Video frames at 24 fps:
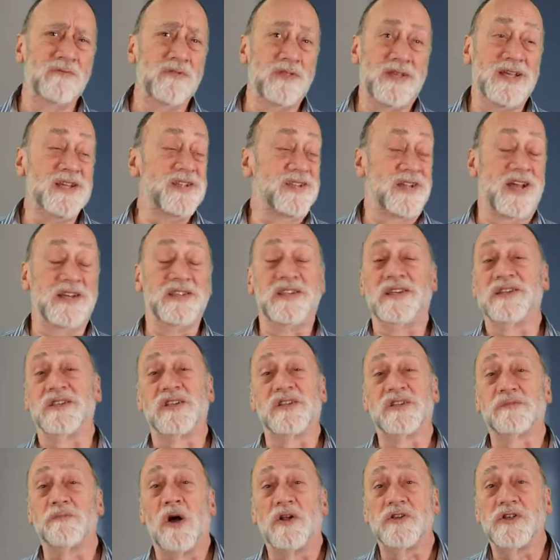These days, it's a
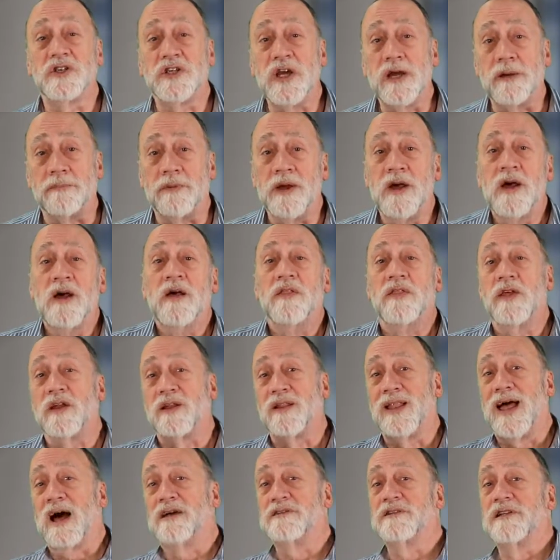small chip that
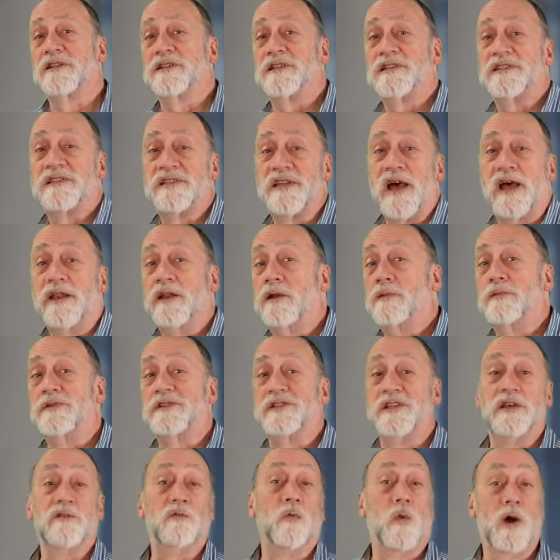allows it to send and
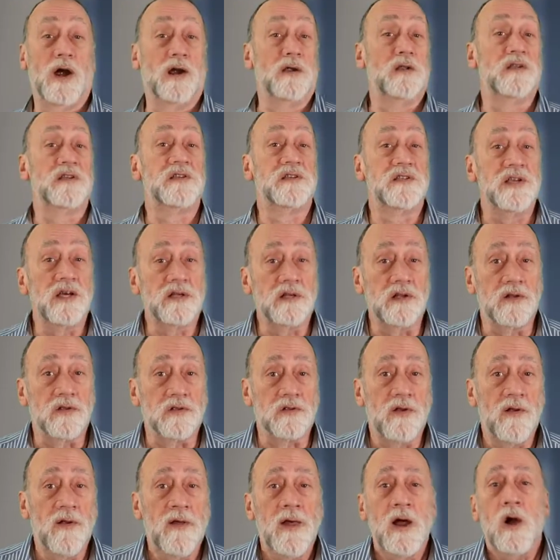receive wireless signals.
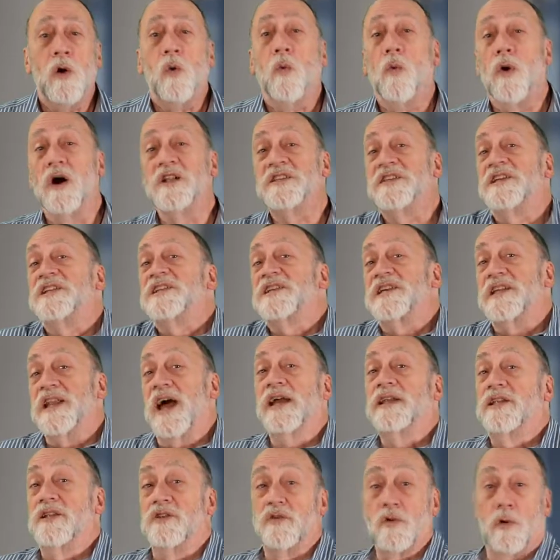Once it's
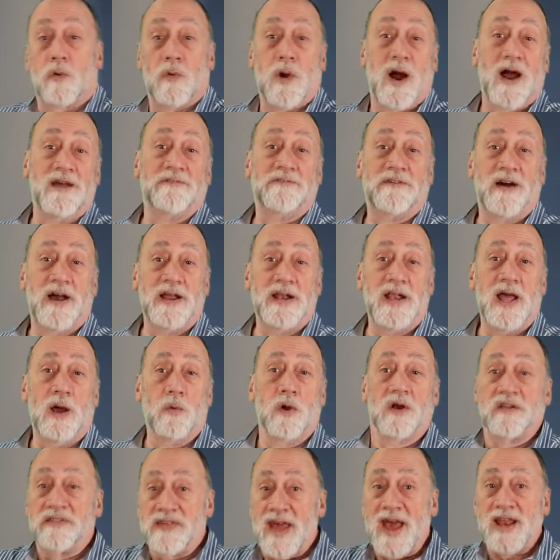connected to a Wi-Fi
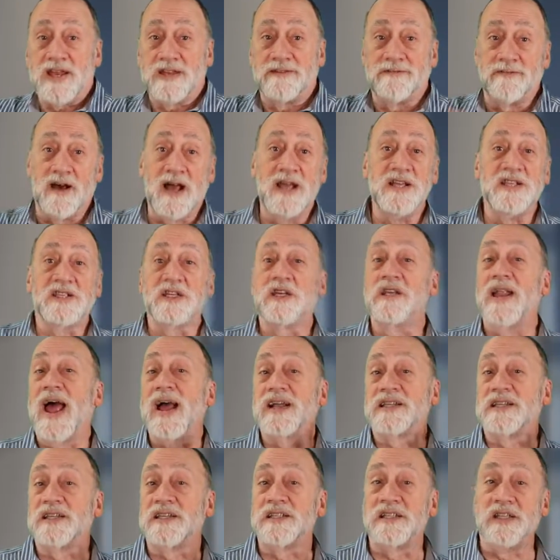network, that device can
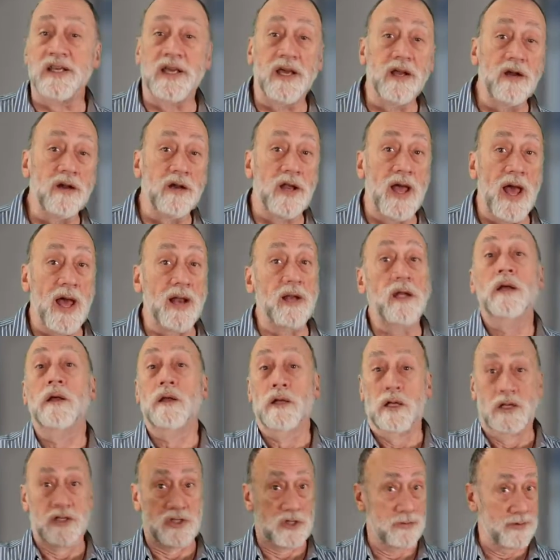access the internet,
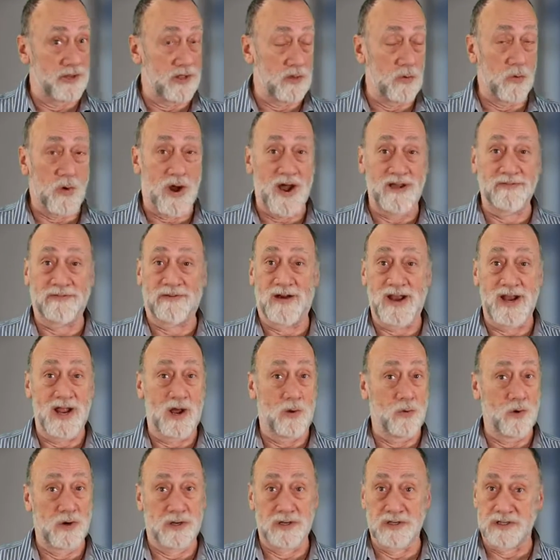assuming the Wi-Fi
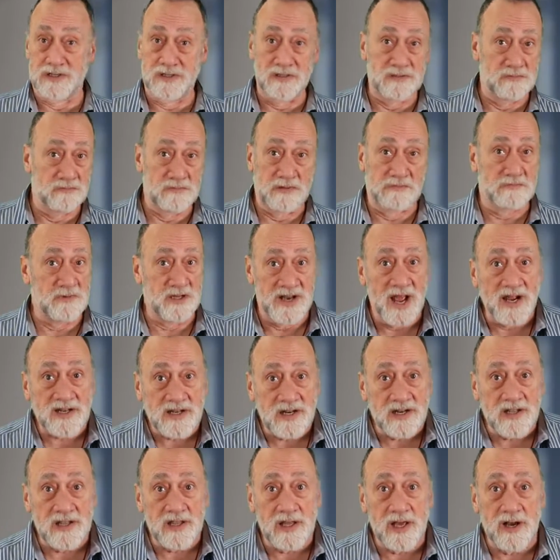network is
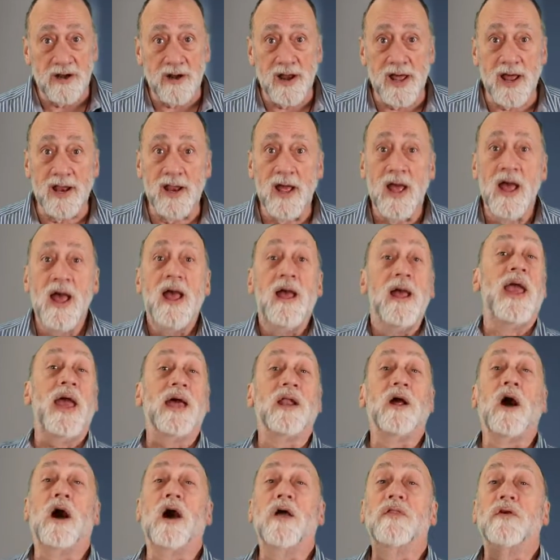connected to the internet,
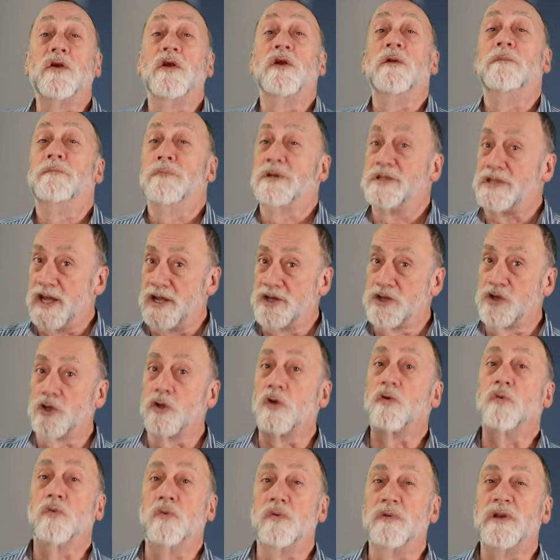and other
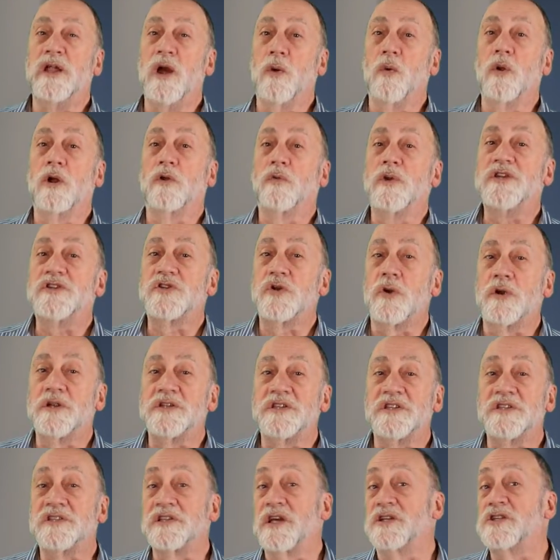potential network
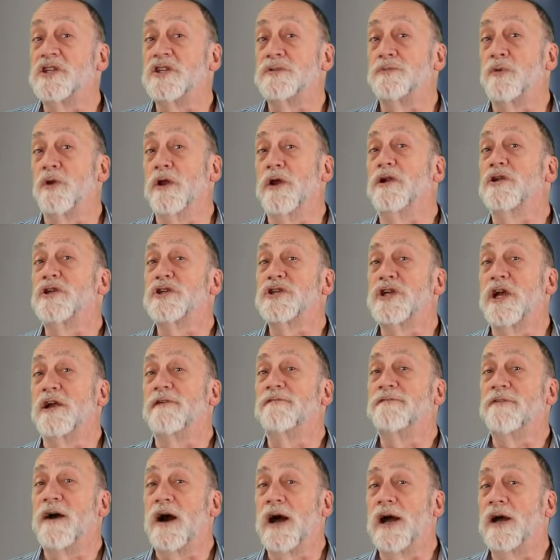resources such as printer or shared
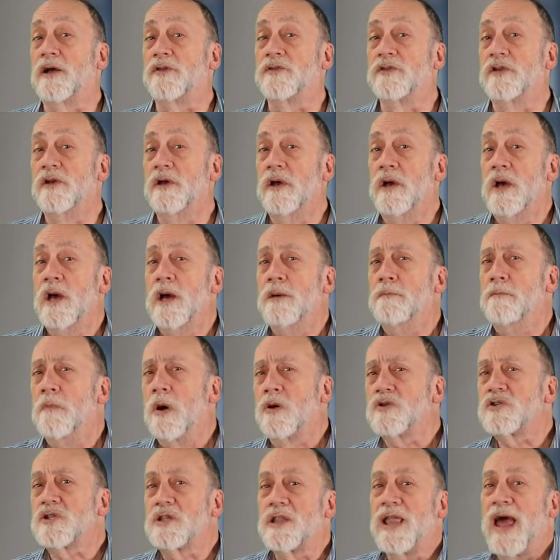files.
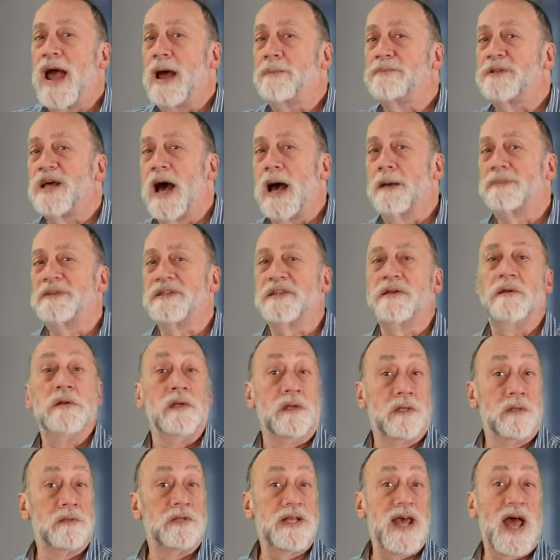Most laptops,
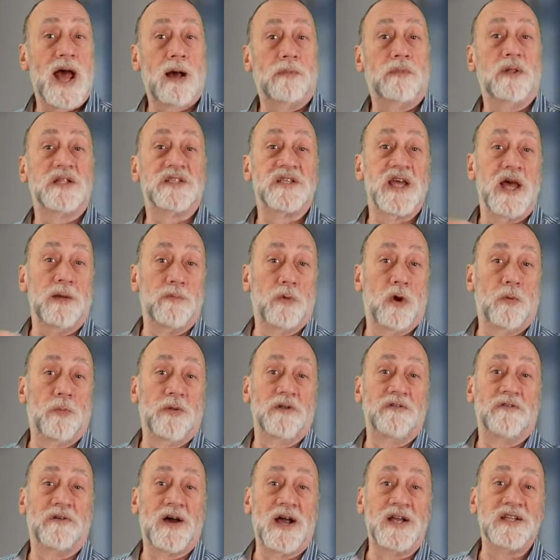tablets, and mobile
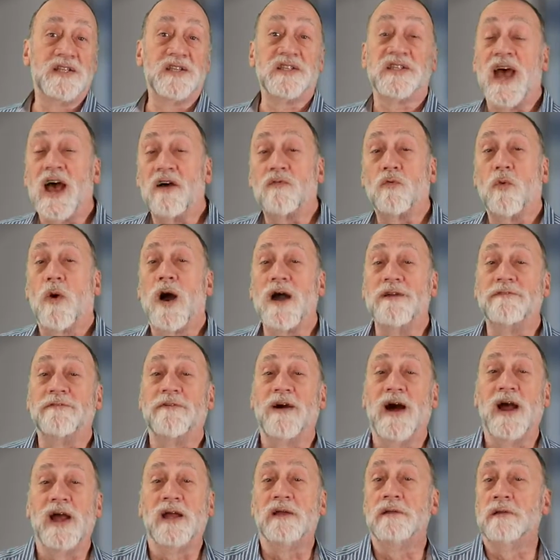devices have
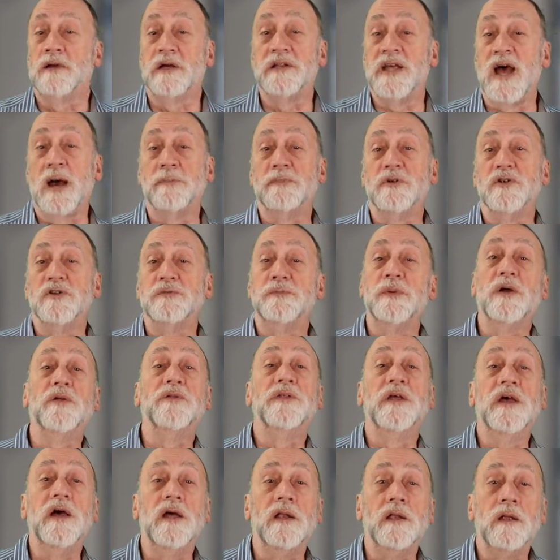Wi-Fi adapters
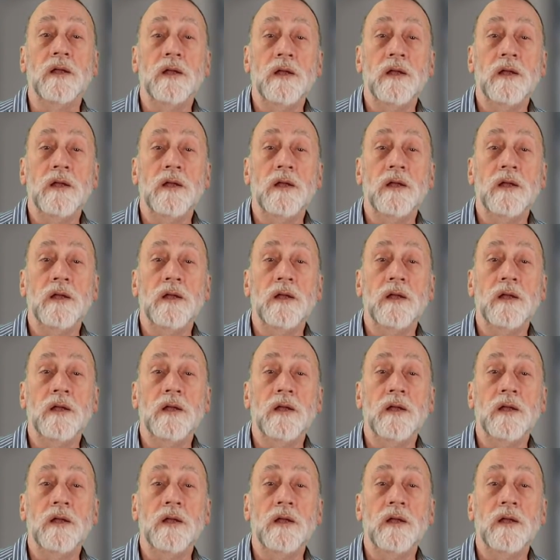built in.